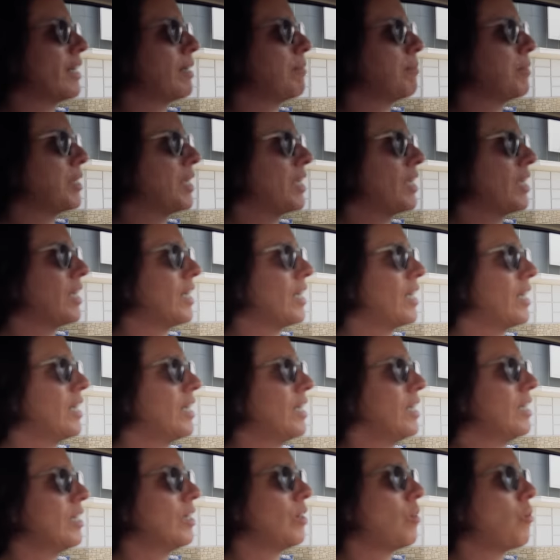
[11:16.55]
at me
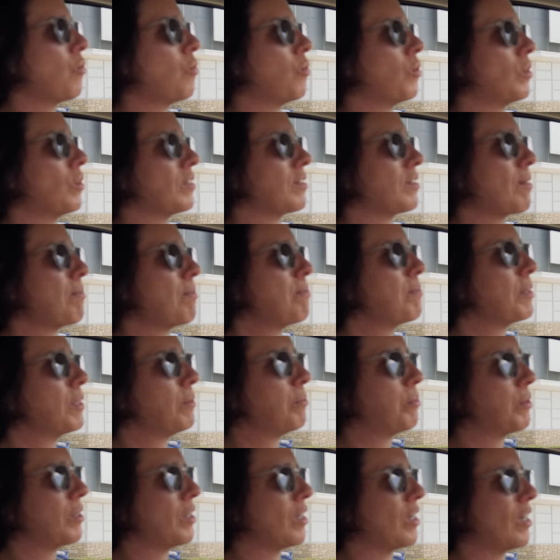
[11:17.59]
or some
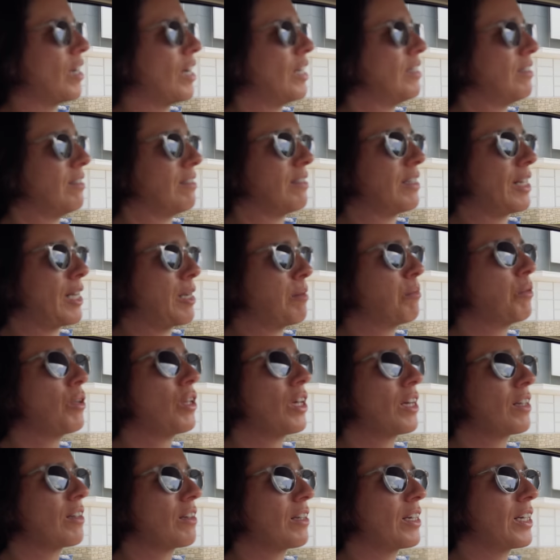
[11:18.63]
people are unstable,
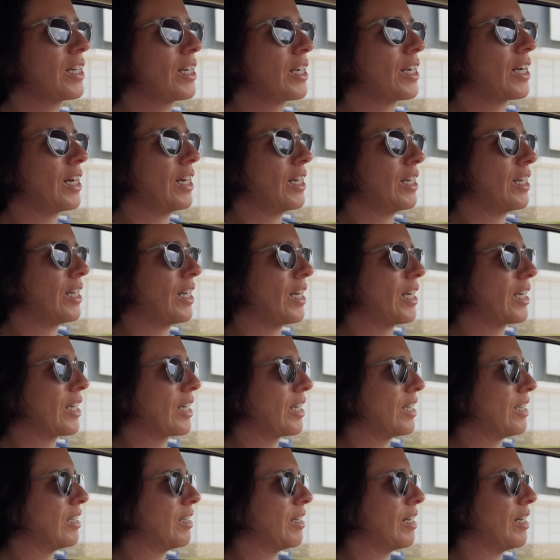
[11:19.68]
I think, and like
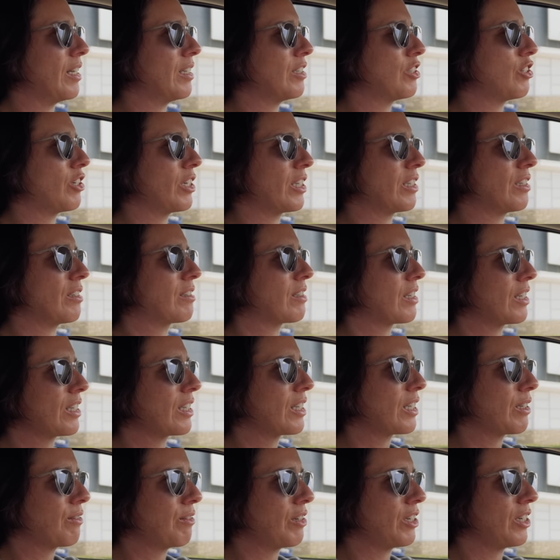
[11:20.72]
it triggers
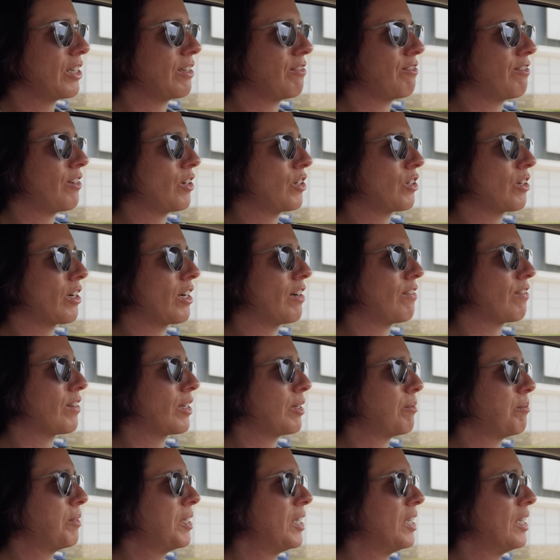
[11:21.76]
something when I photograph
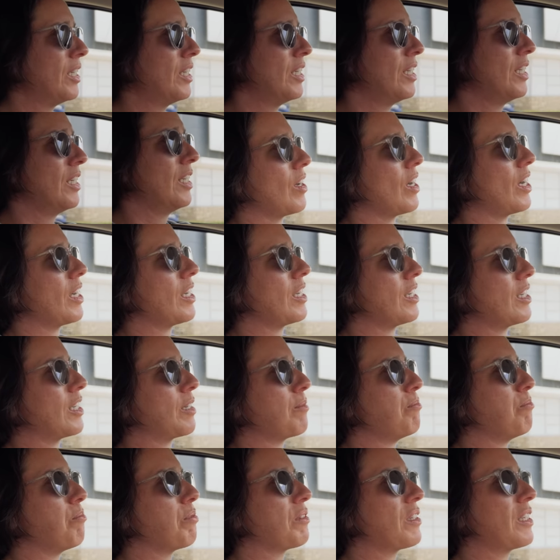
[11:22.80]
them. I
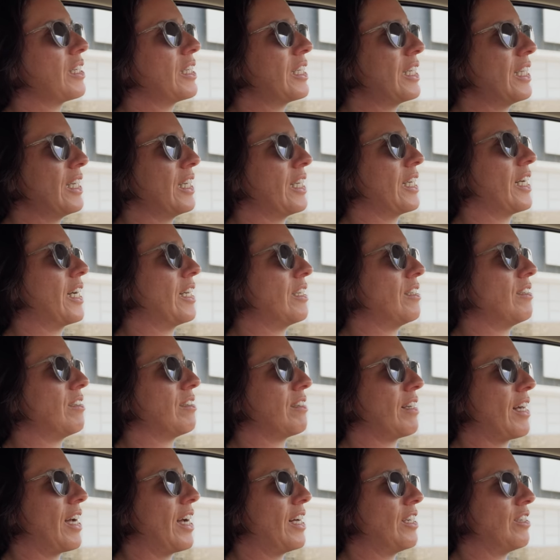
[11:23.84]
completely
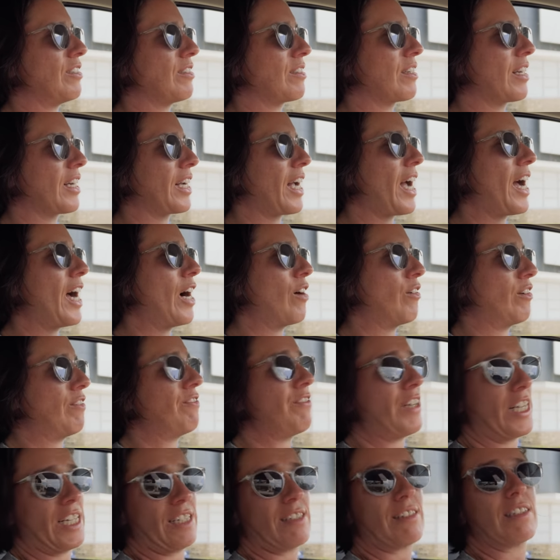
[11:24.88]
understand just like how
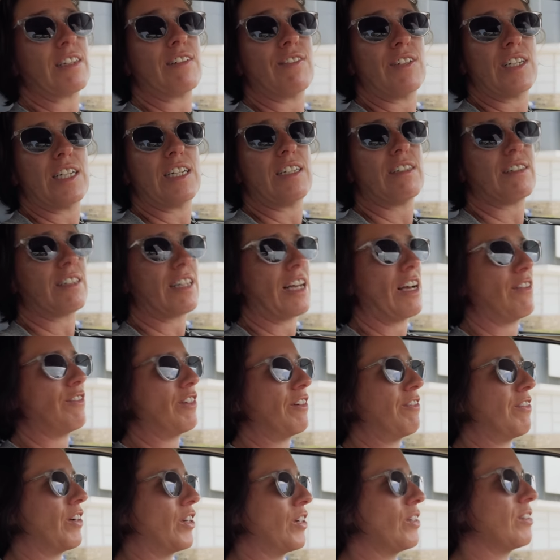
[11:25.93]
invasive it is to have your
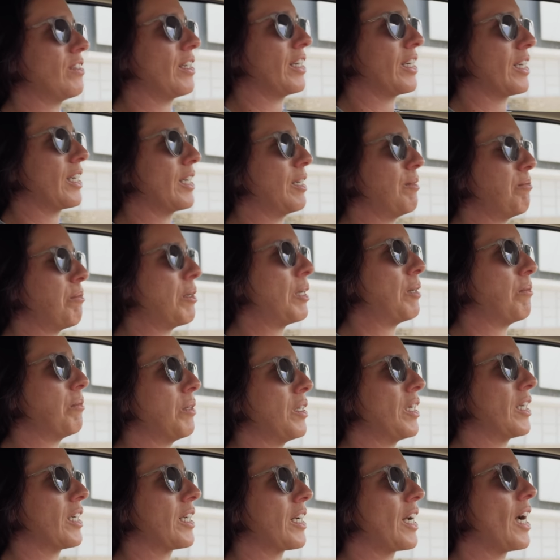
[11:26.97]
photo taken in
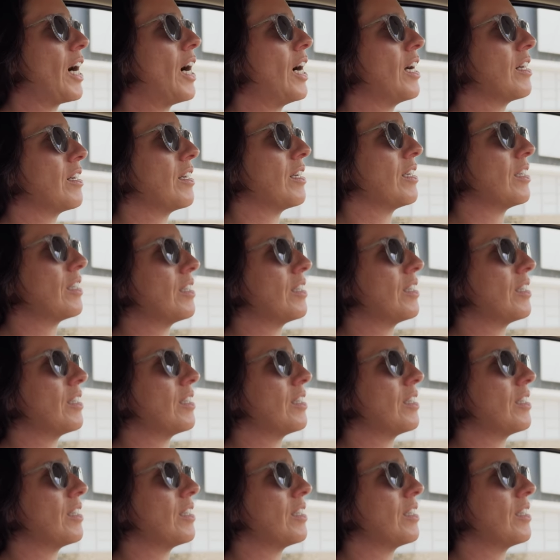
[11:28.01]
public. I